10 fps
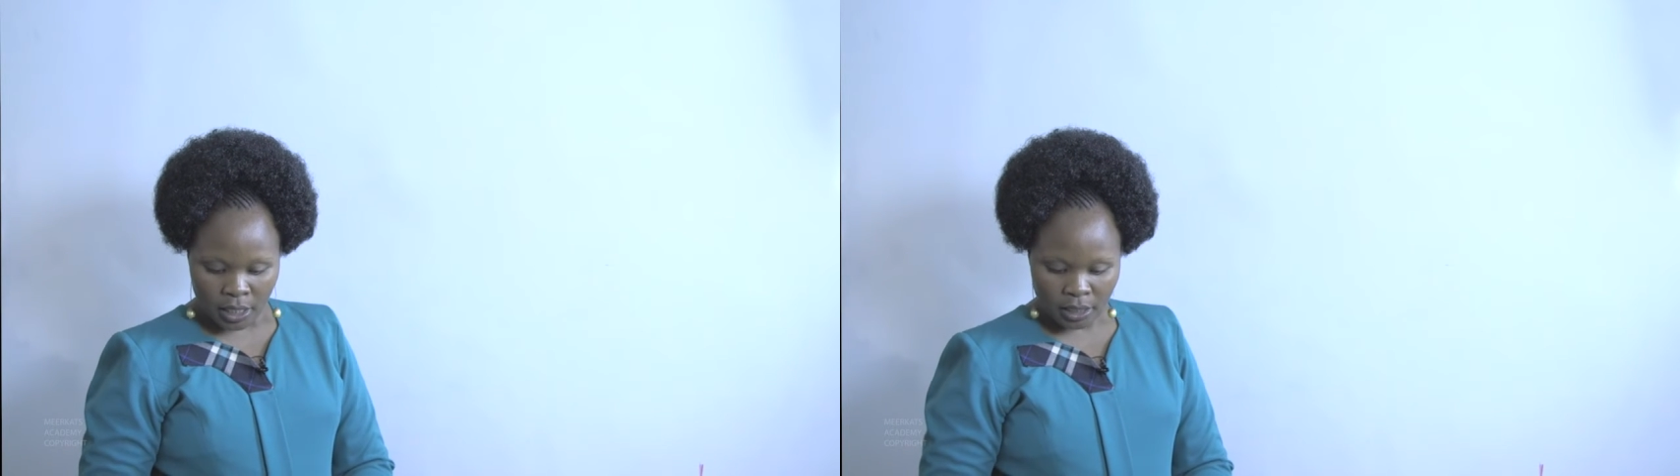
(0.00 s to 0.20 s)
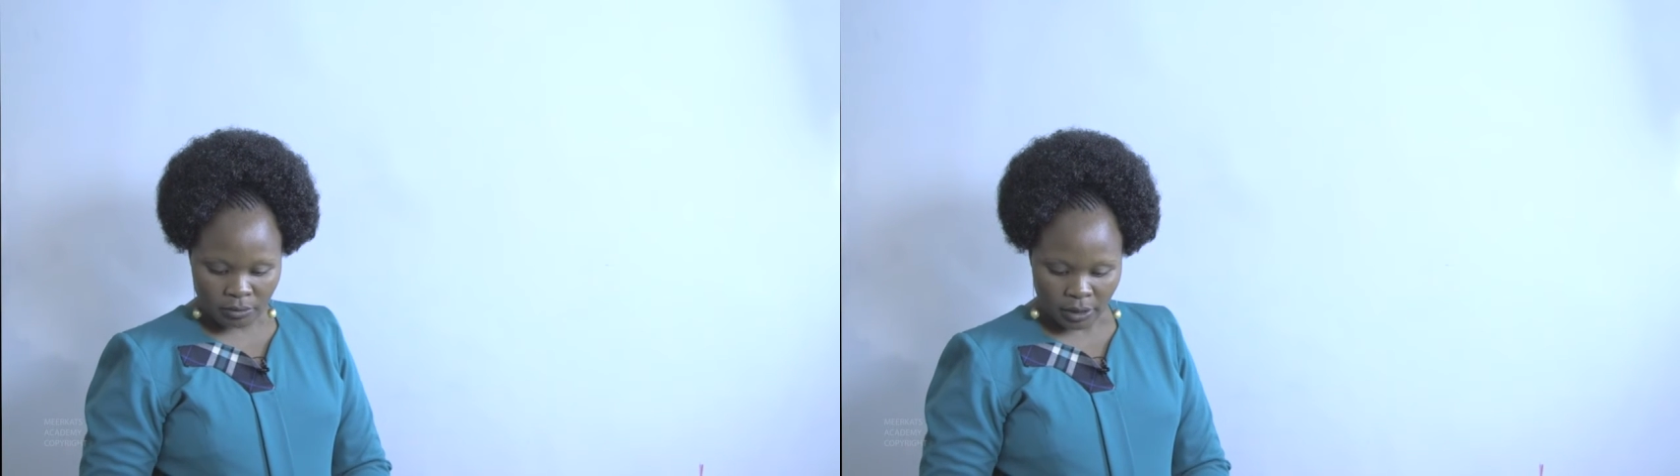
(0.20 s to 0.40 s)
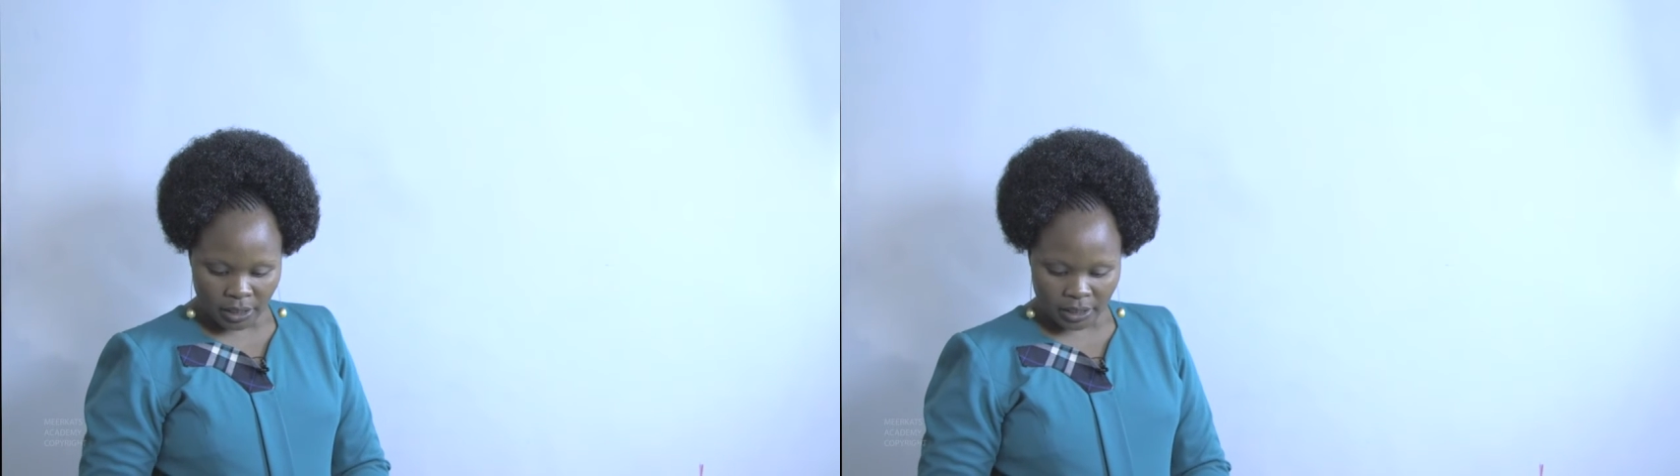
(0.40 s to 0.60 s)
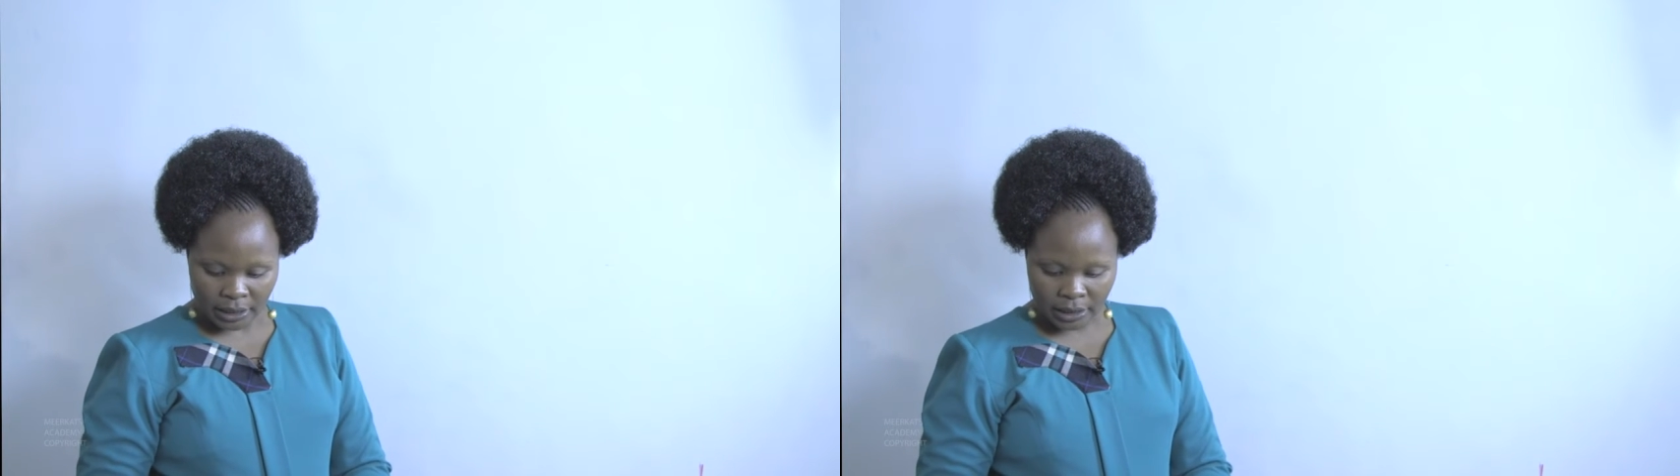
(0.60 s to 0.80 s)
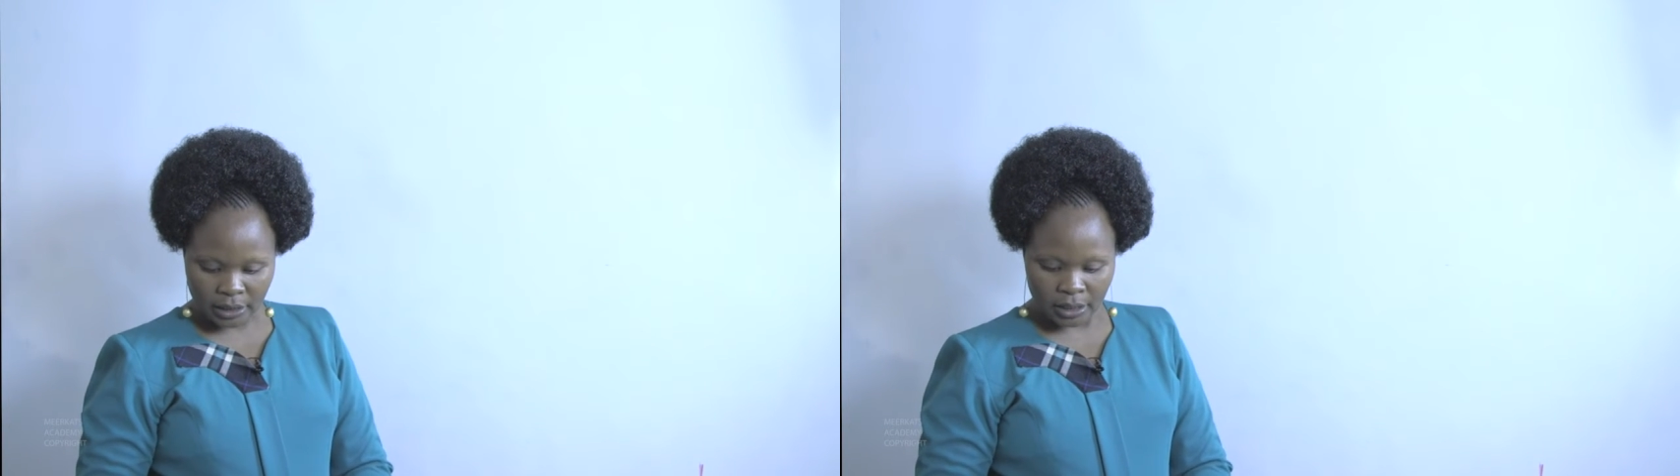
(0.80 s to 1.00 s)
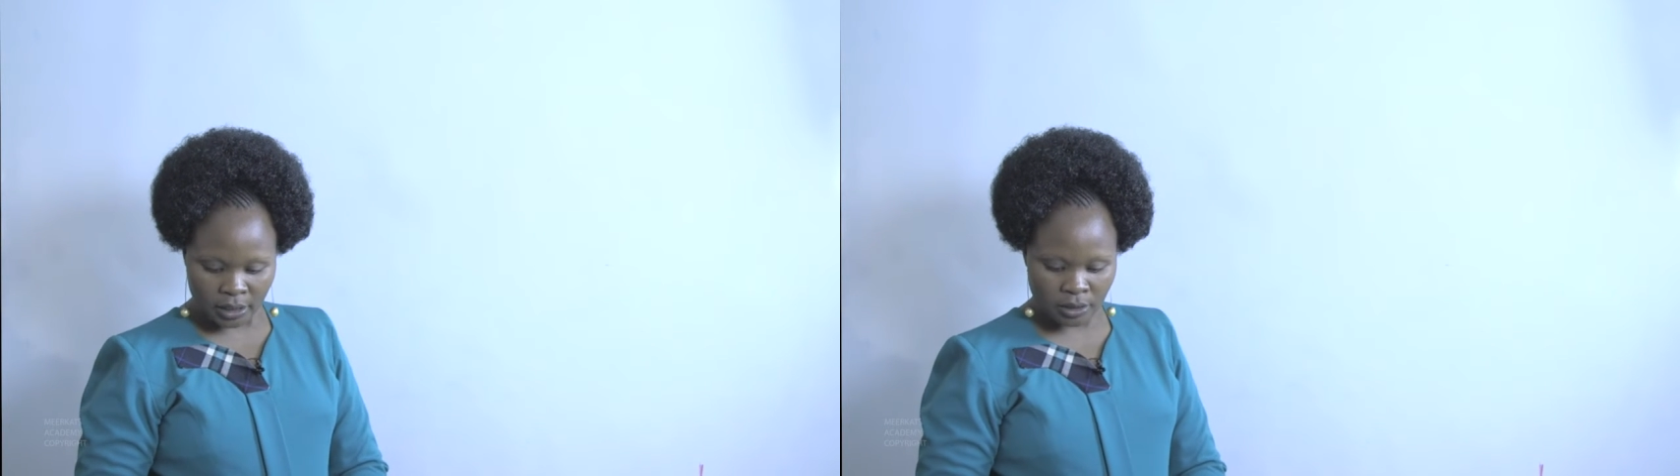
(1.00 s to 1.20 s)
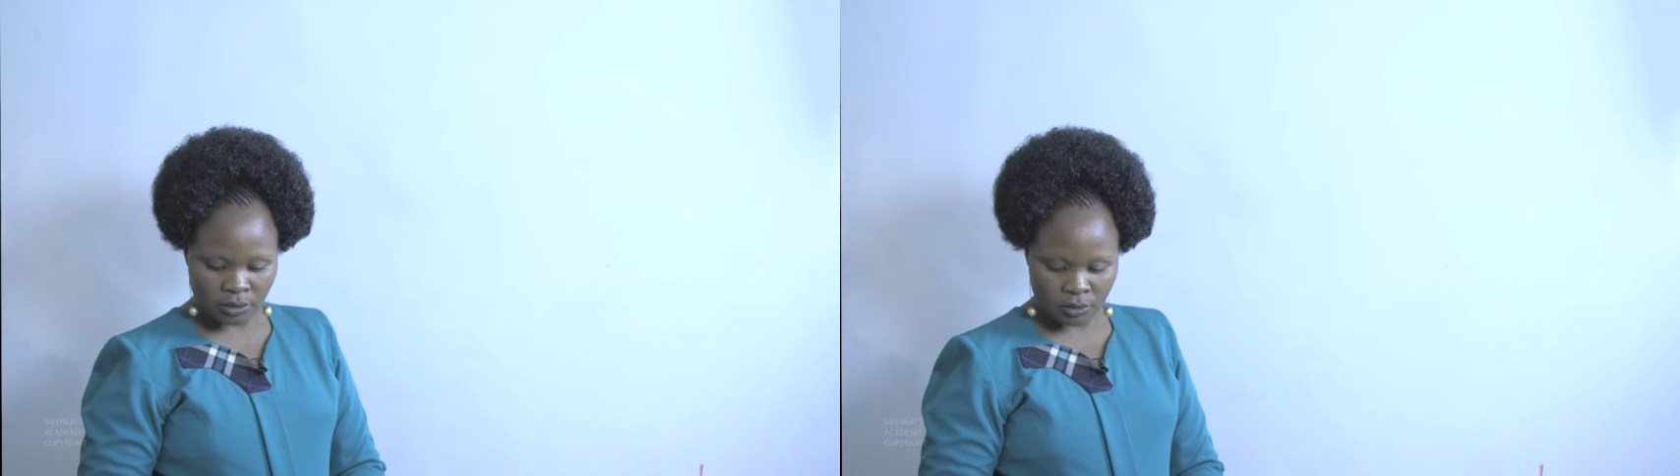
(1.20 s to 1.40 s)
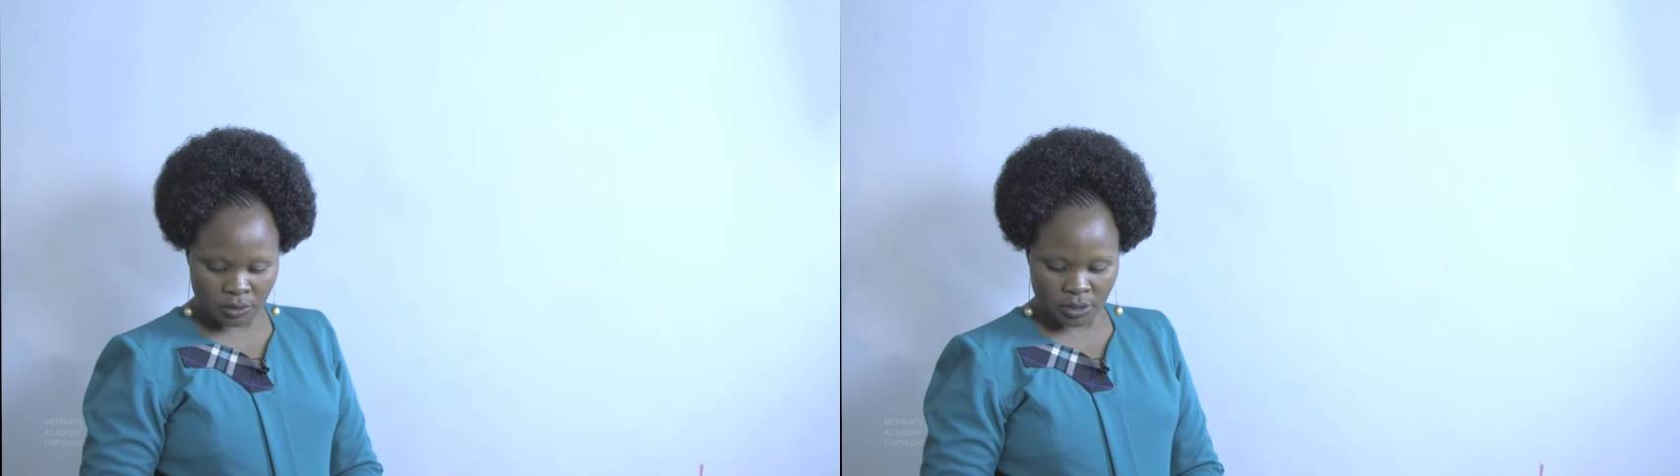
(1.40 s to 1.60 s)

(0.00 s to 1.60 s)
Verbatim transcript: and we agreed to